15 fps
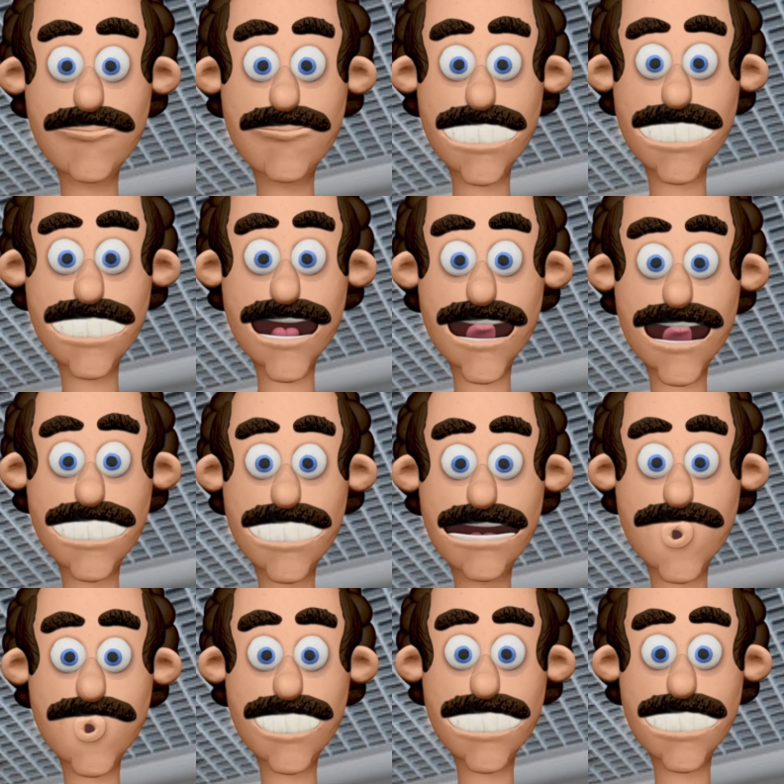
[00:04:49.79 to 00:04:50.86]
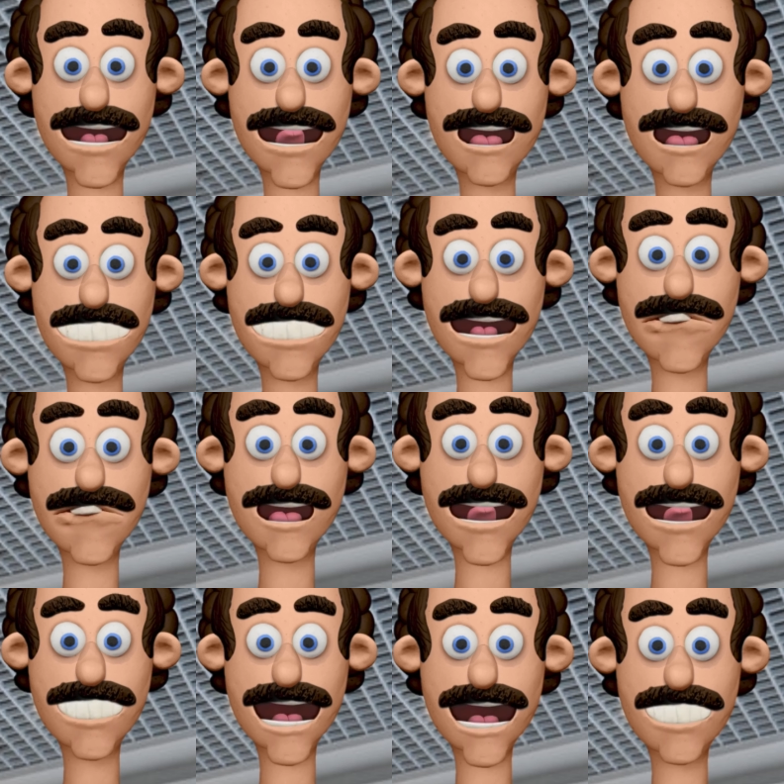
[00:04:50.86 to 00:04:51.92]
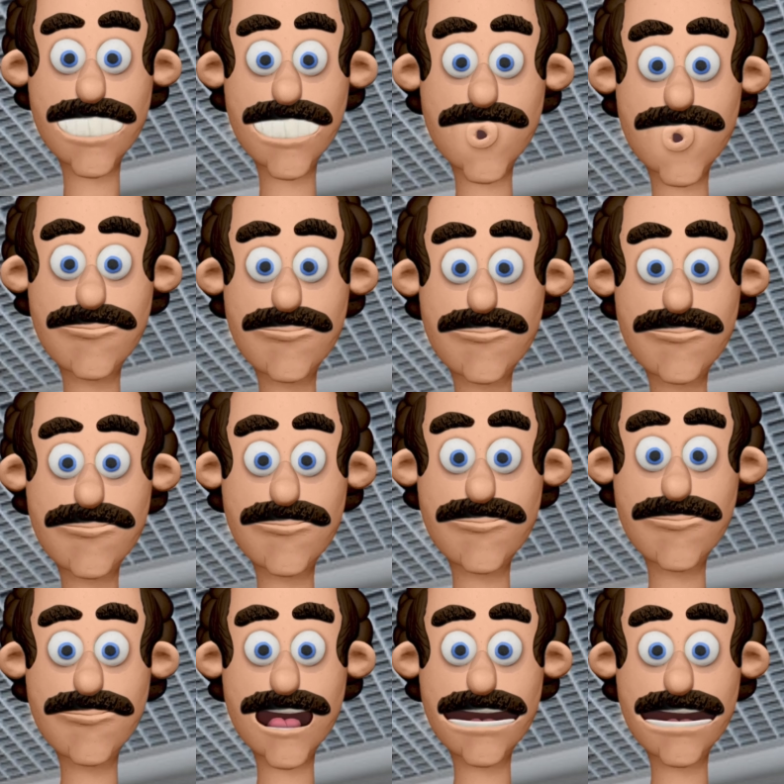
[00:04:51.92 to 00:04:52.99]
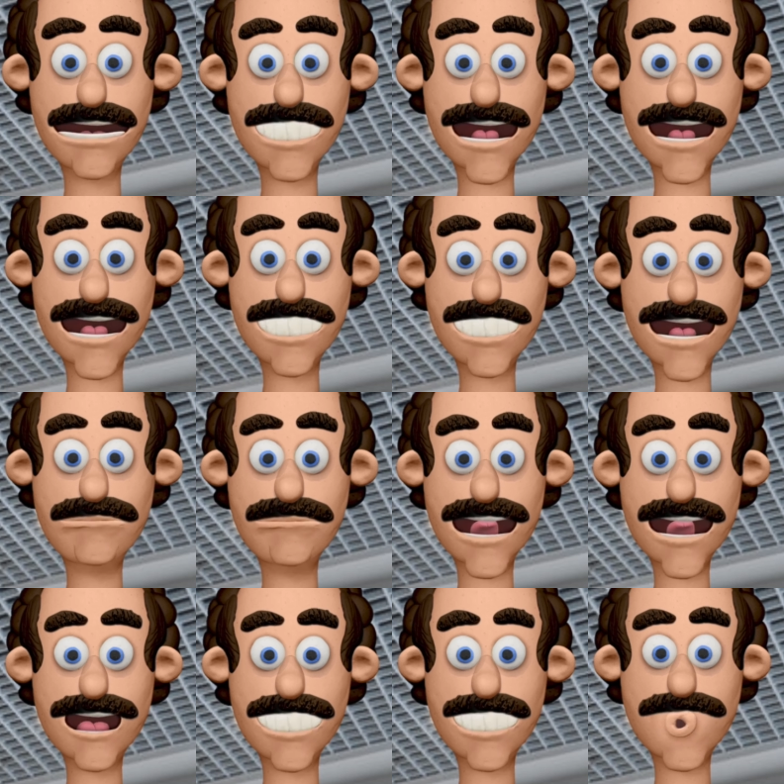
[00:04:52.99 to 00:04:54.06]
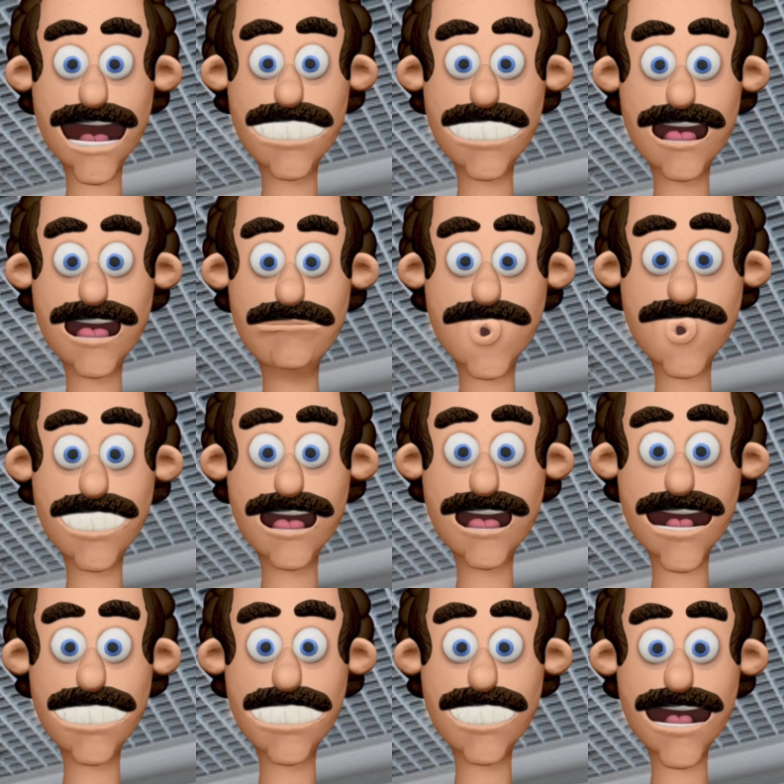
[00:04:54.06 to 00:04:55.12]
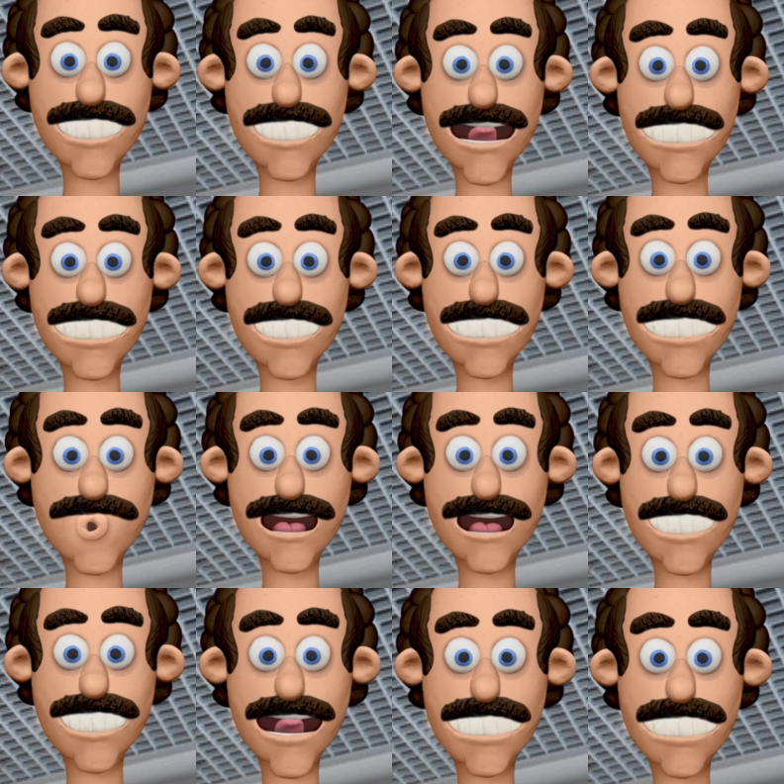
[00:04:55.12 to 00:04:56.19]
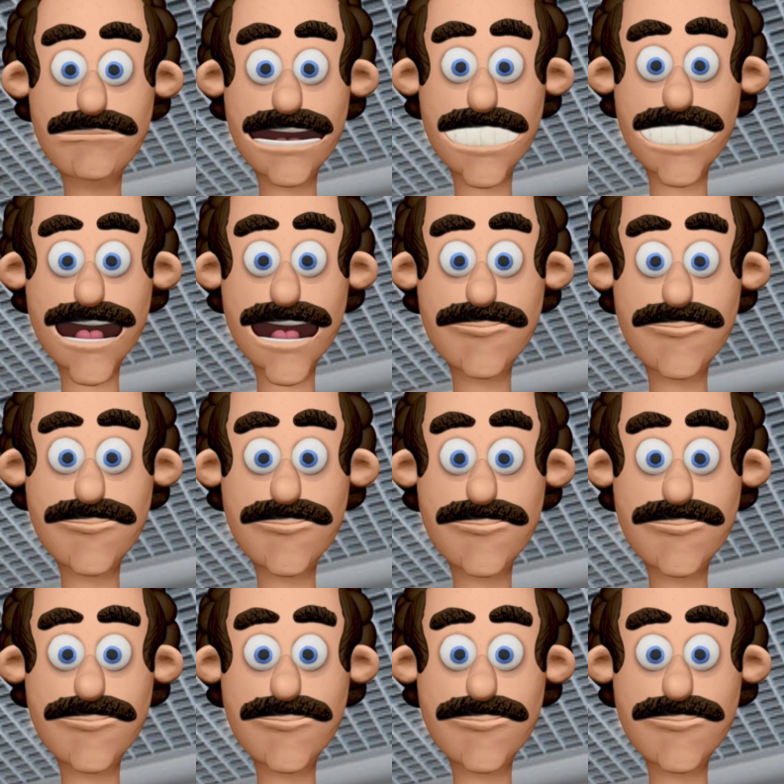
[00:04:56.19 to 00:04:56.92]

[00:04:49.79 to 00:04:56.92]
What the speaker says: False ceilings offer several advantages, making them a popular choice for both residential and commercial spaces.